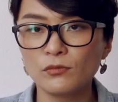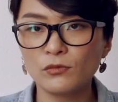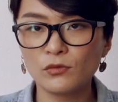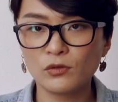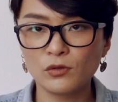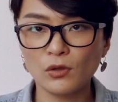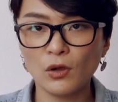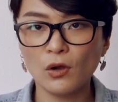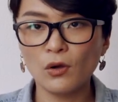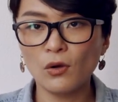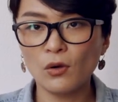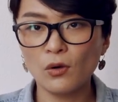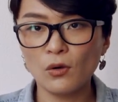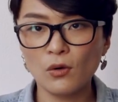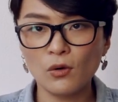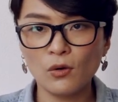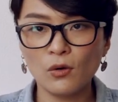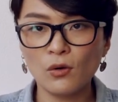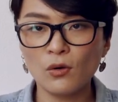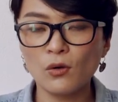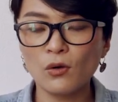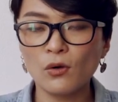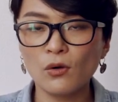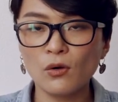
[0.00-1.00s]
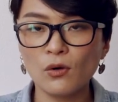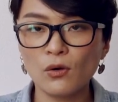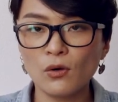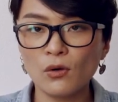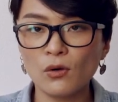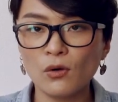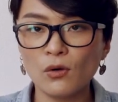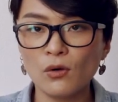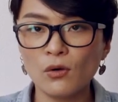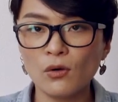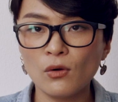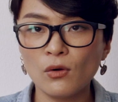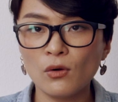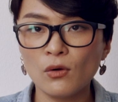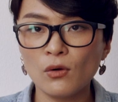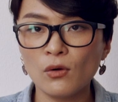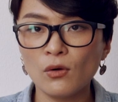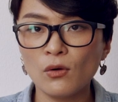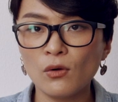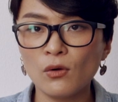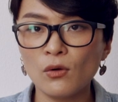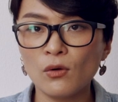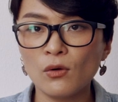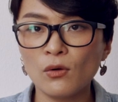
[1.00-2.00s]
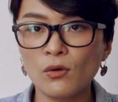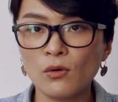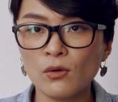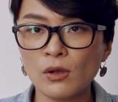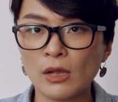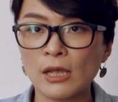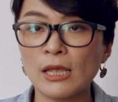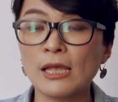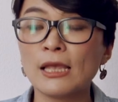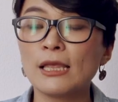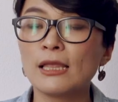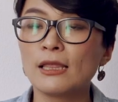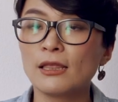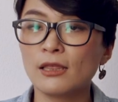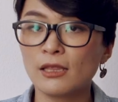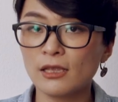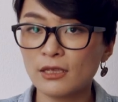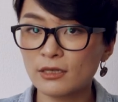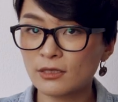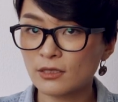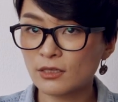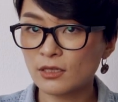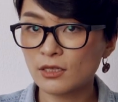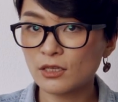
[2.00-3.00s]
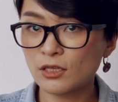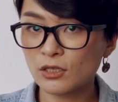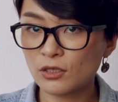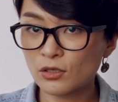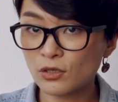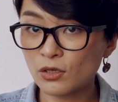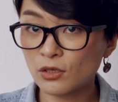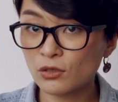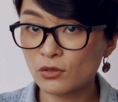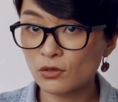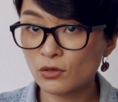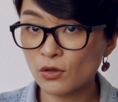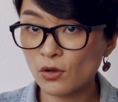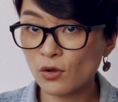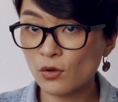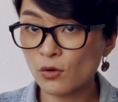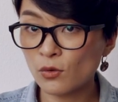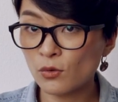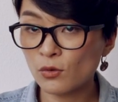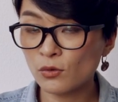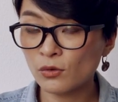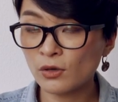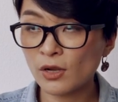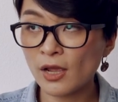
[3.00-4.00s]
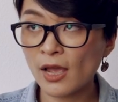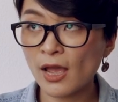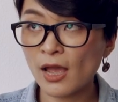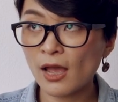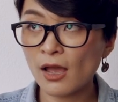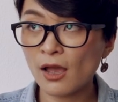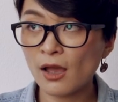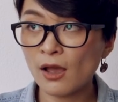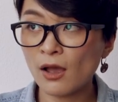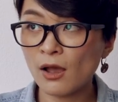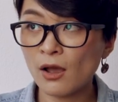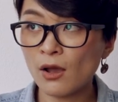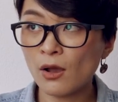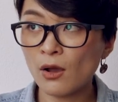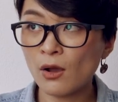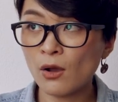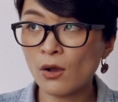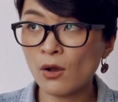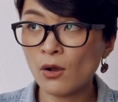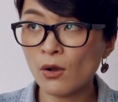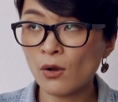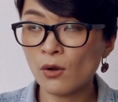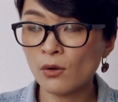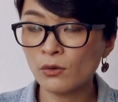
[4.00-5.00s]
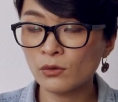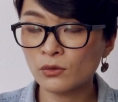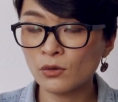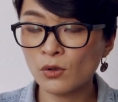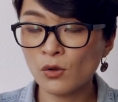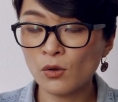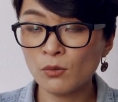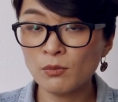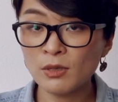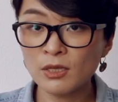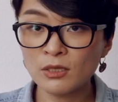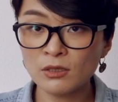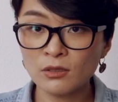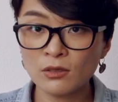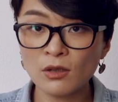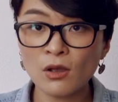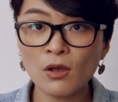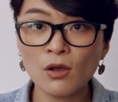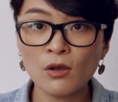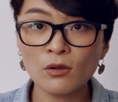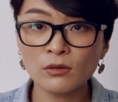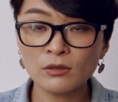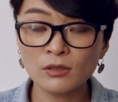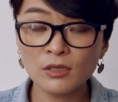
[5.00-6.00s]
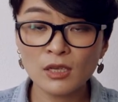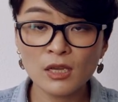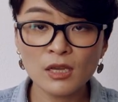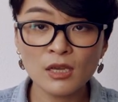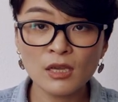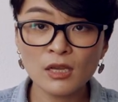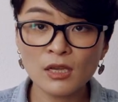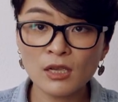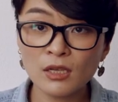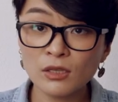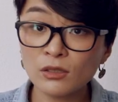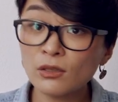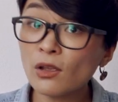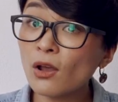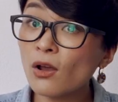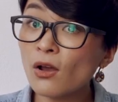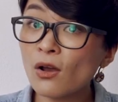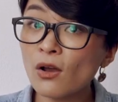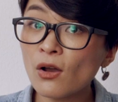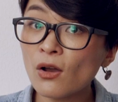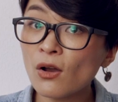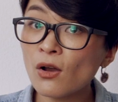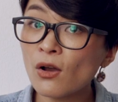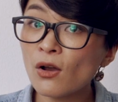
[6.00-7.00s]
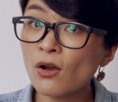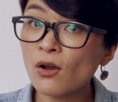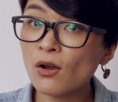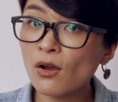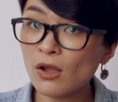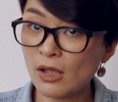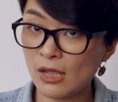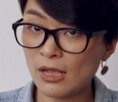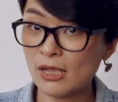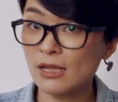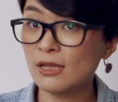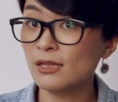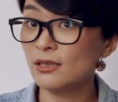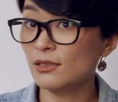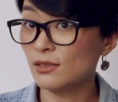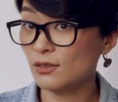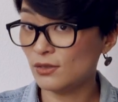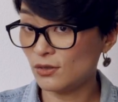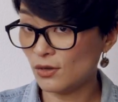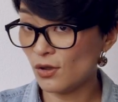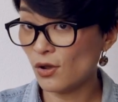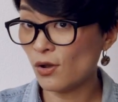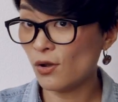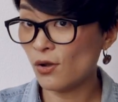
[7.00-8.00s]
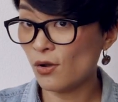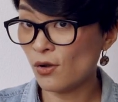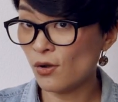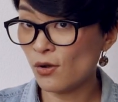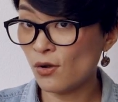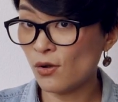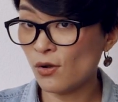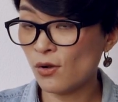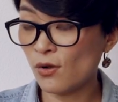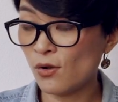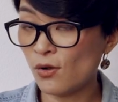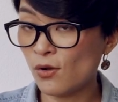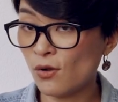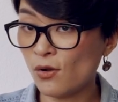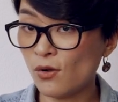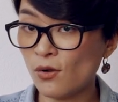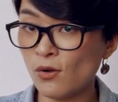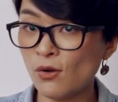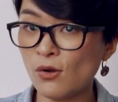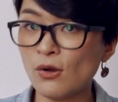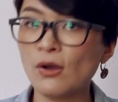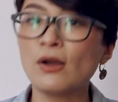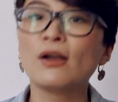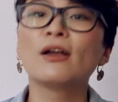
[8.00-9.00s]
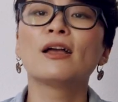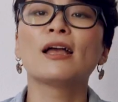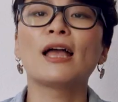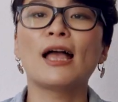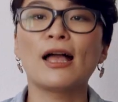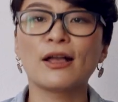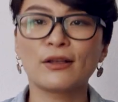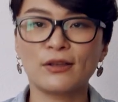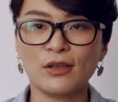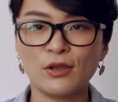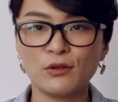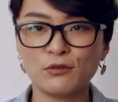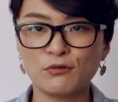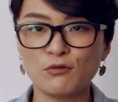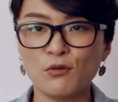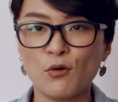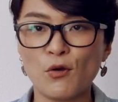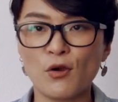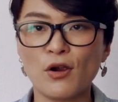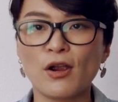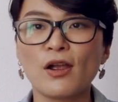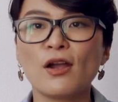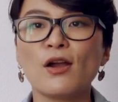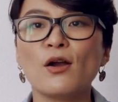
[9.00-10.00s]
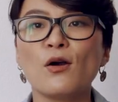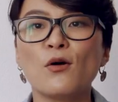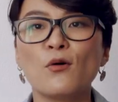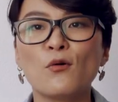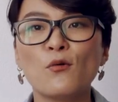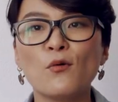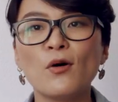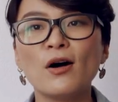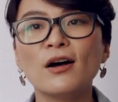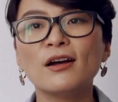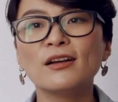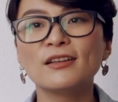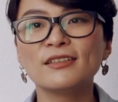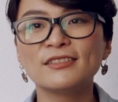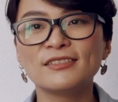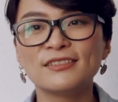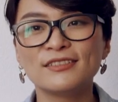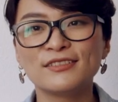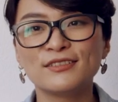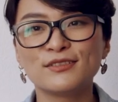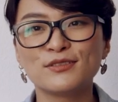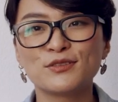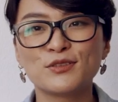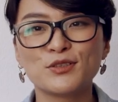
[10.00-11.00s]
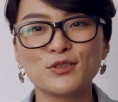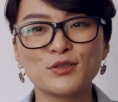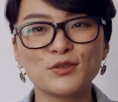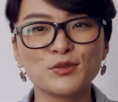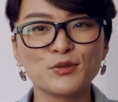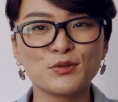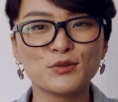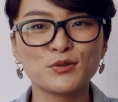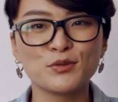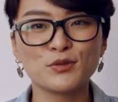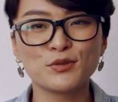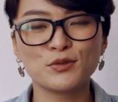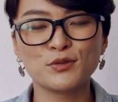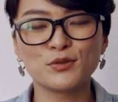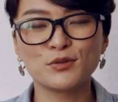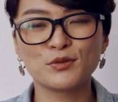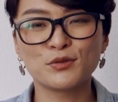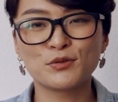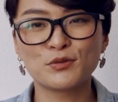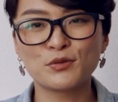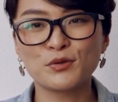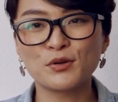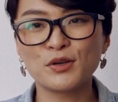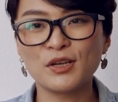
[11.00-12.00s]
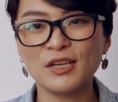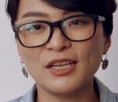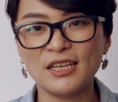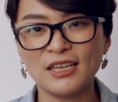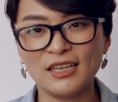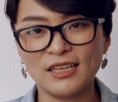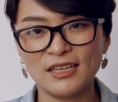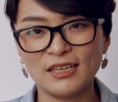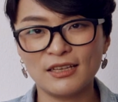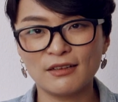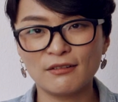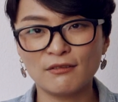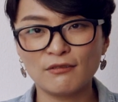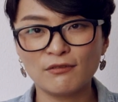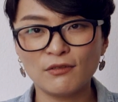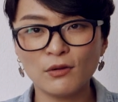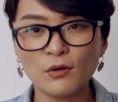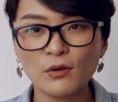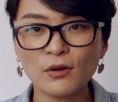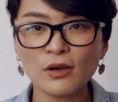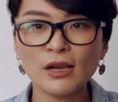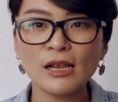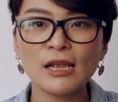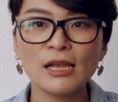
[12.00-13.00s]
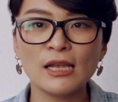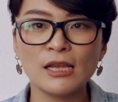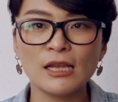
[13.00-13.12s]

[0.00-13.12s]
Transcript: Do. This is the do now. Do, mi, sol, ti, do. Do. I'll count 4. 1, 2, 3, 4.